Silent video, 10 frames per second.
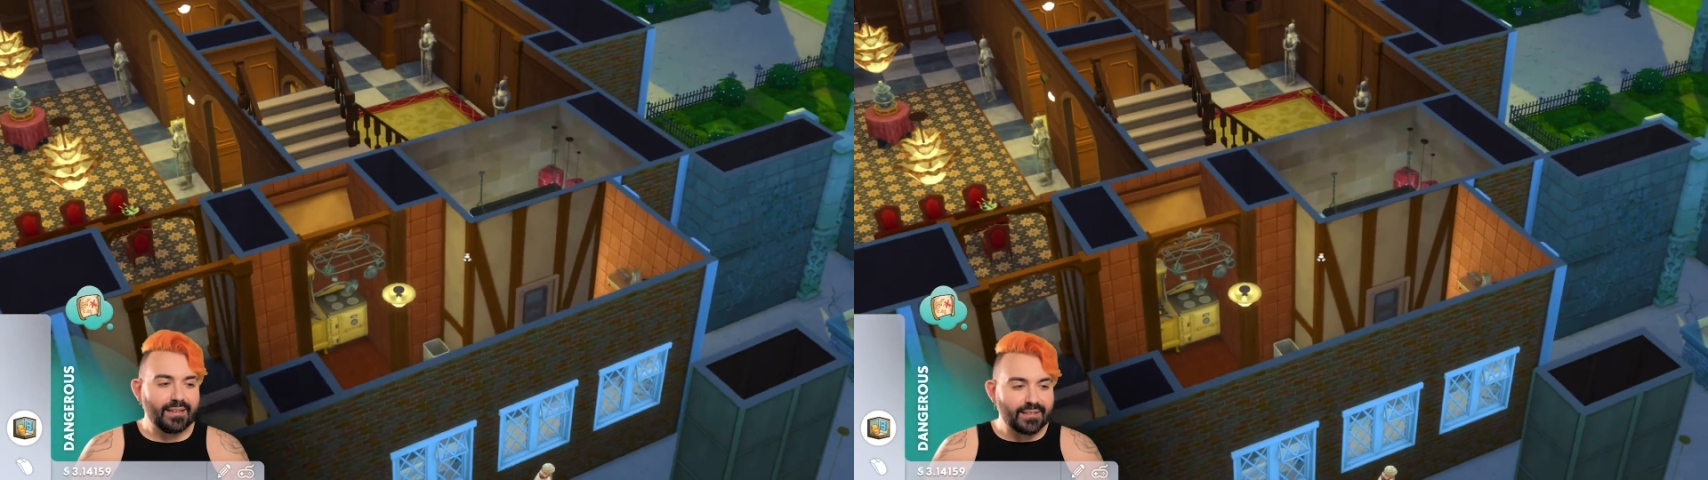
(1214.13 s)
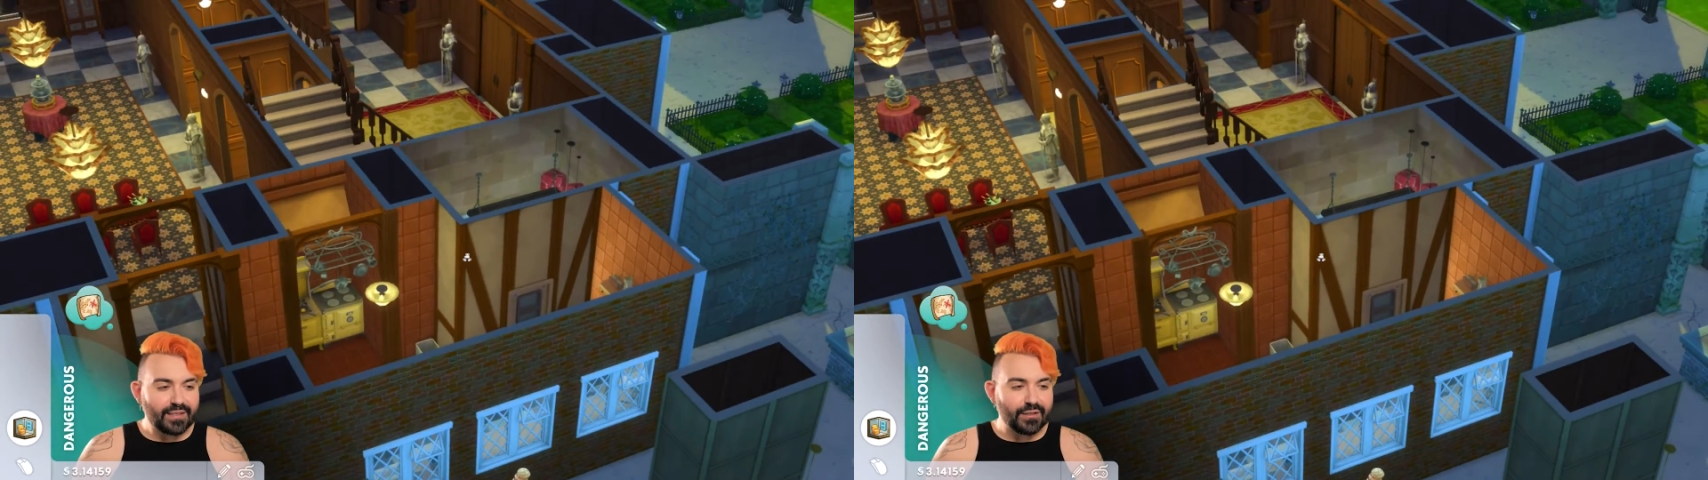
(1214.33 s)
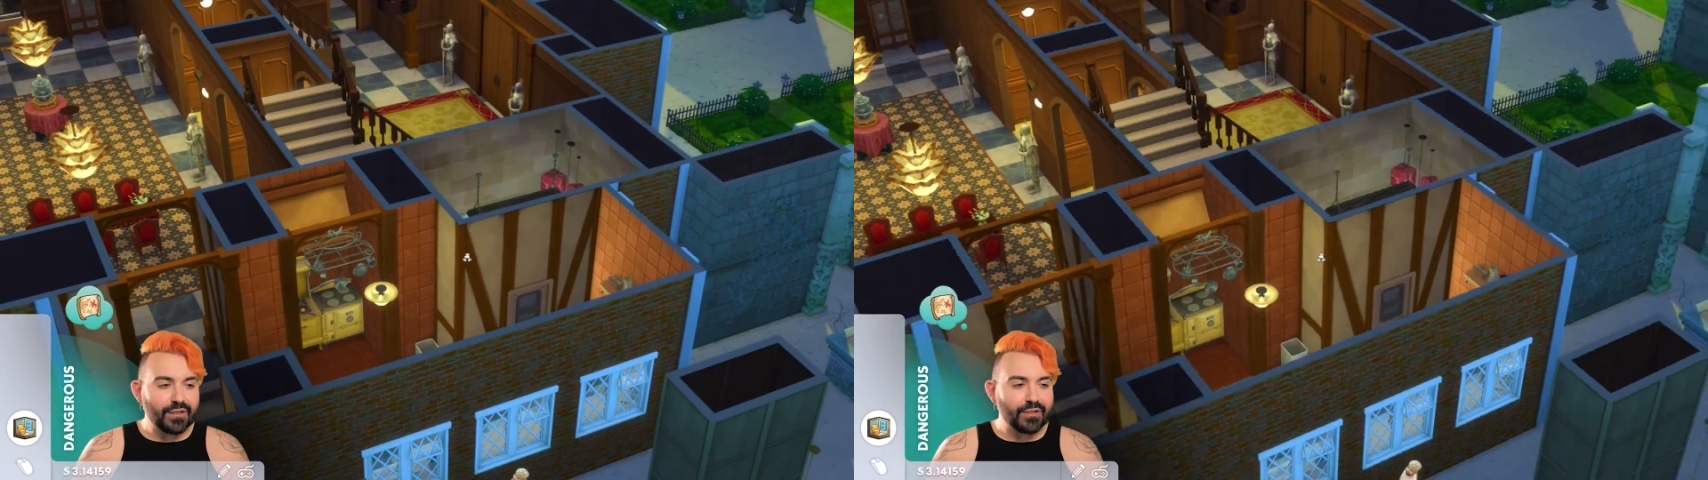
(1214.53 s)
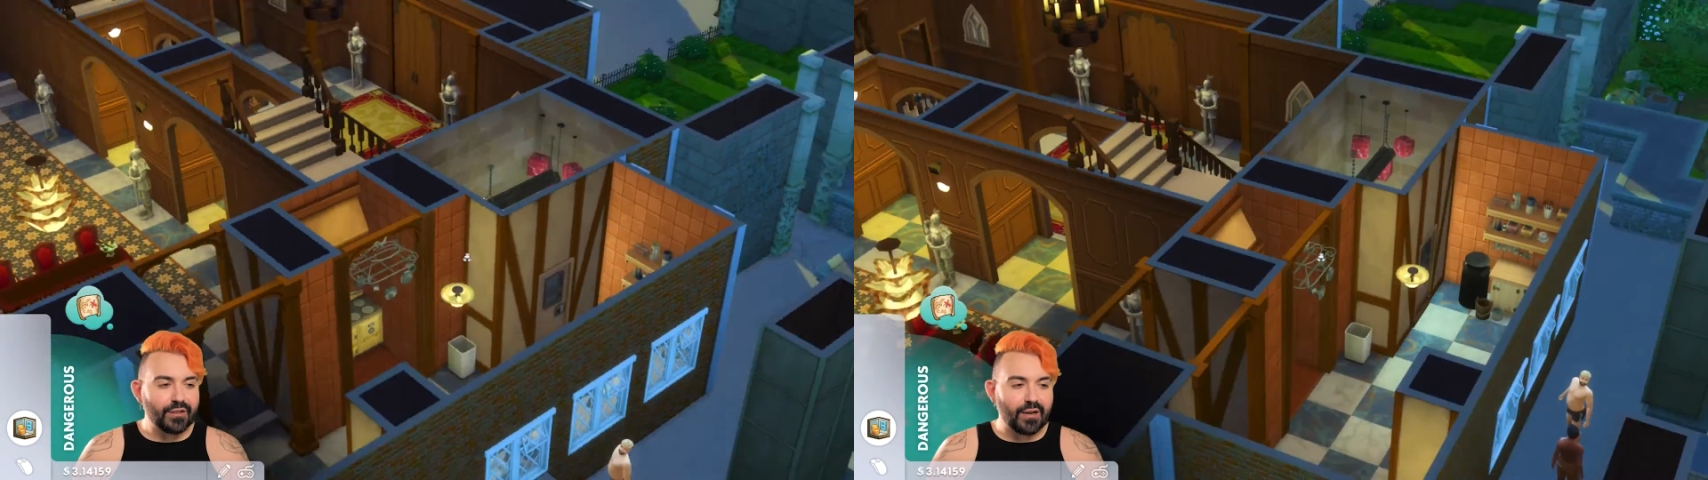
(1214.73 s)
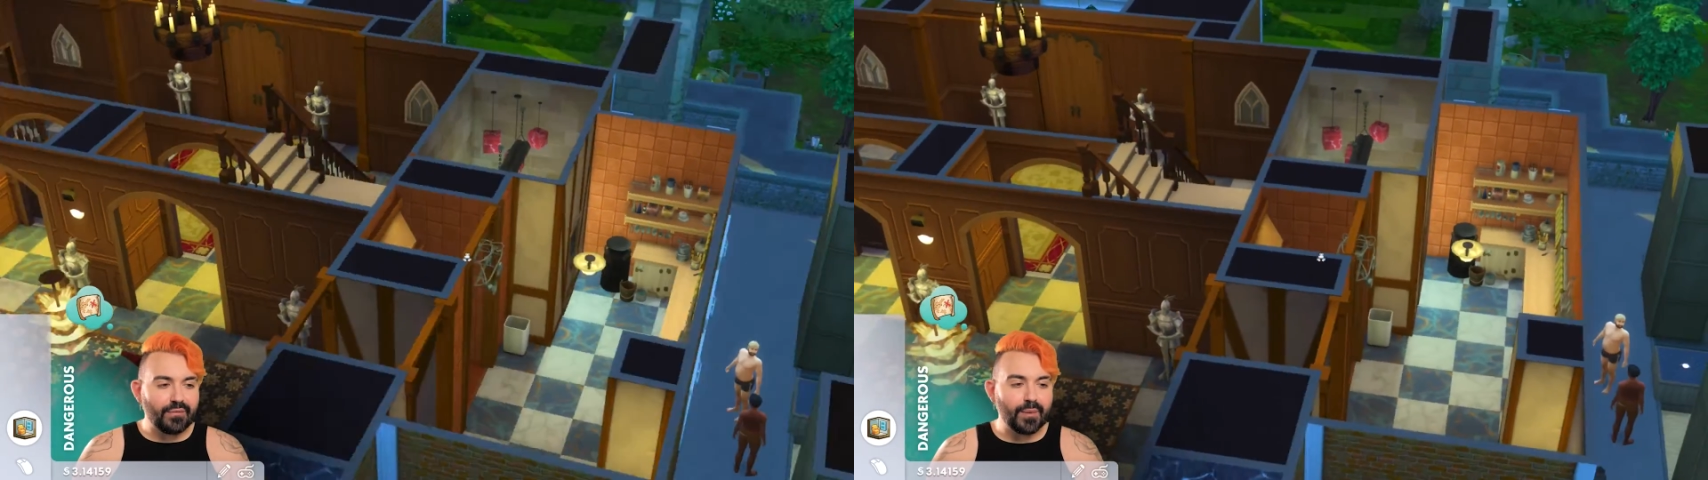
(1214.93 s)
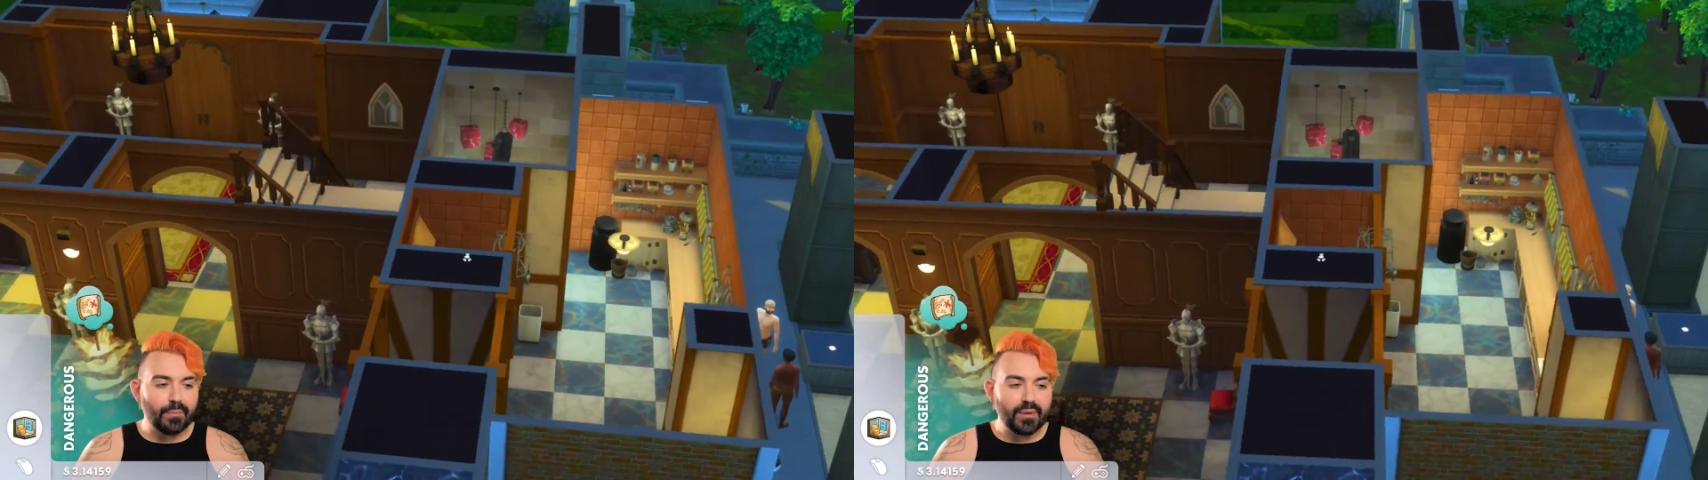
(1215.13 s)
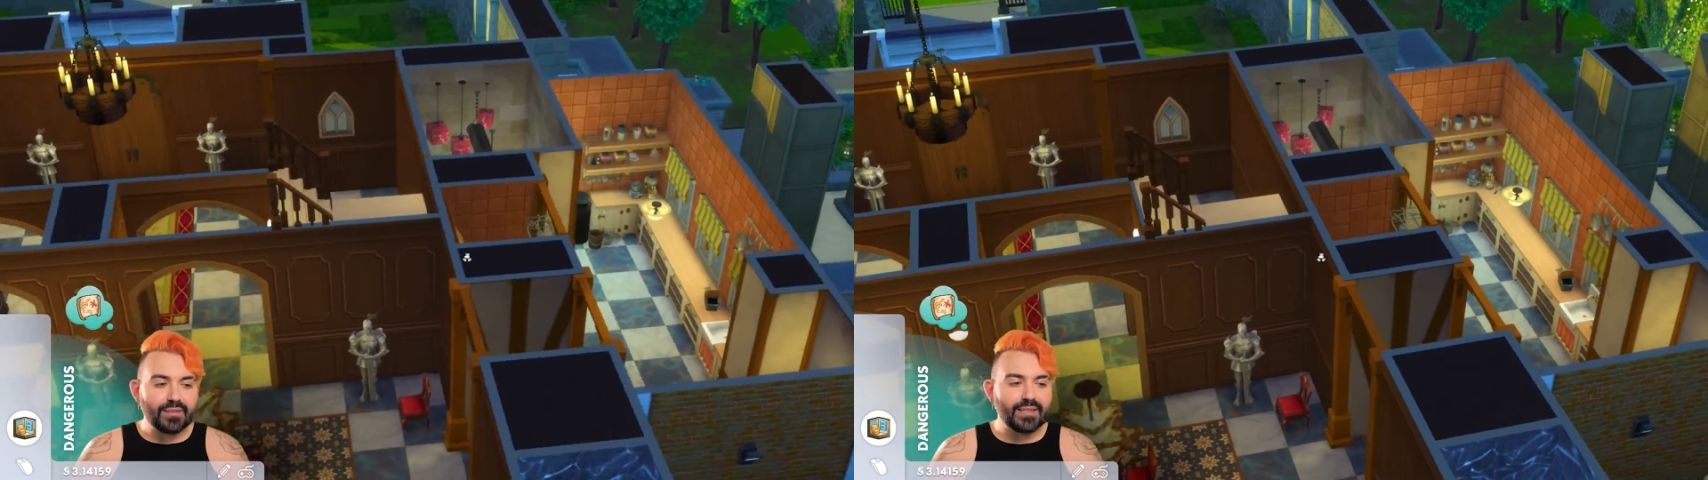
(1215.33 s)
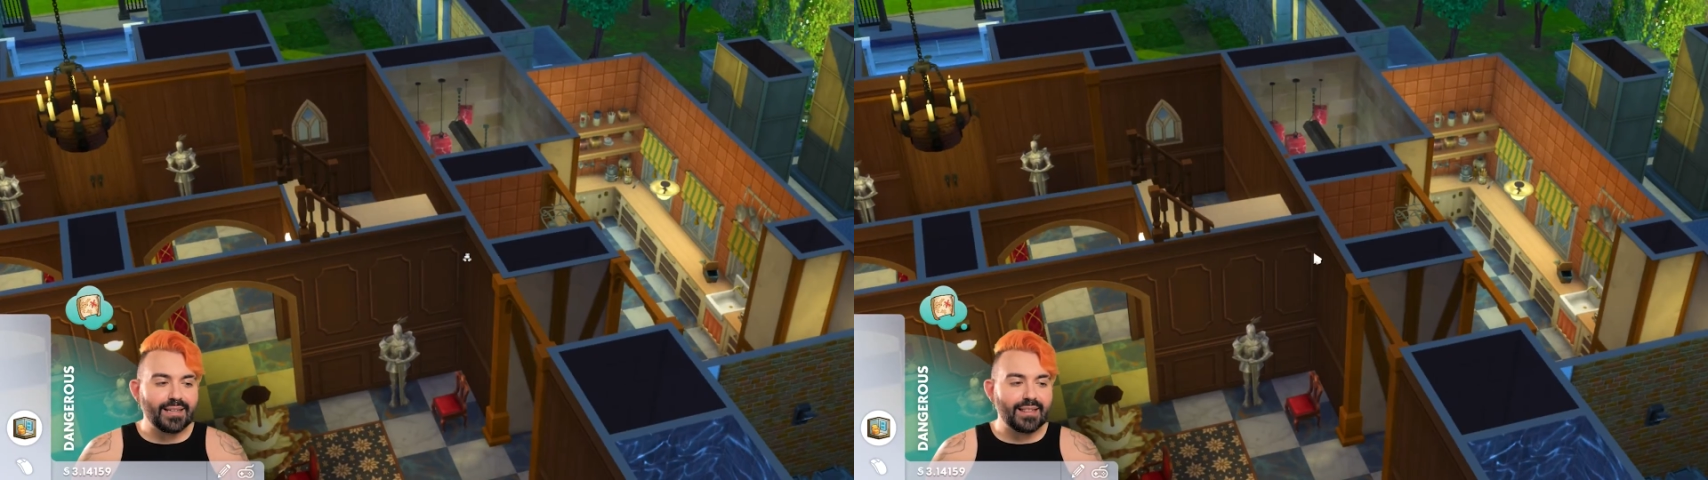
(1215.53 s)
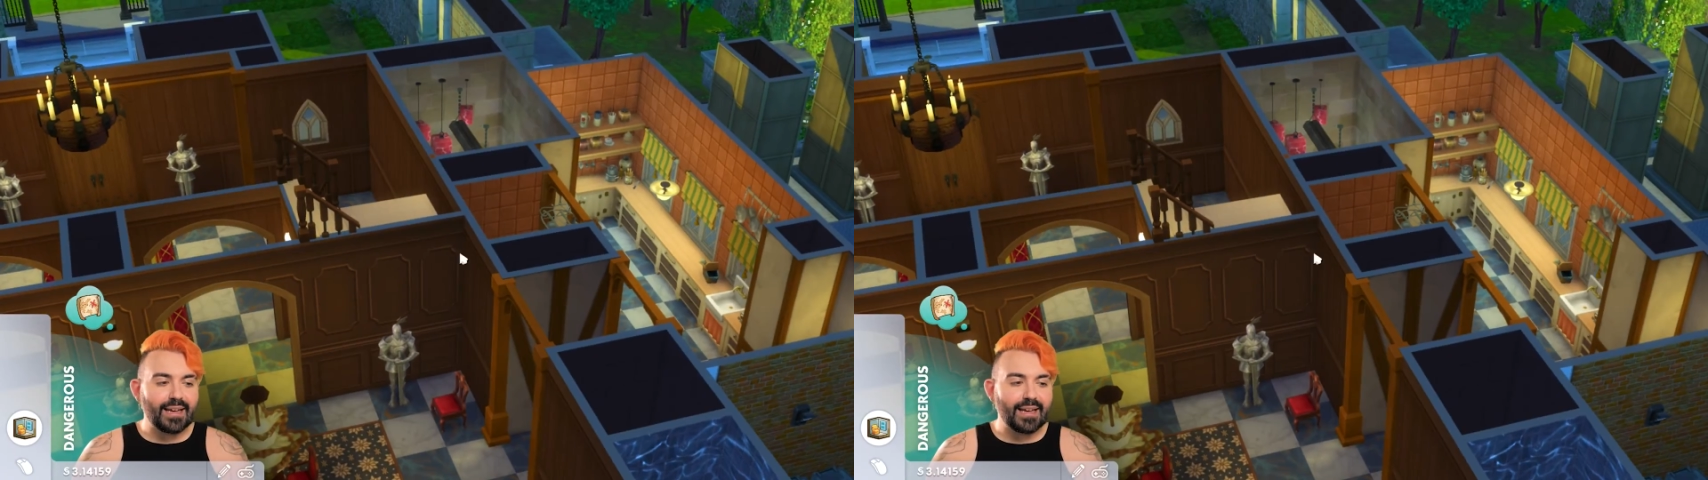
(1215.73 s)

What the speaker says: exterior of the building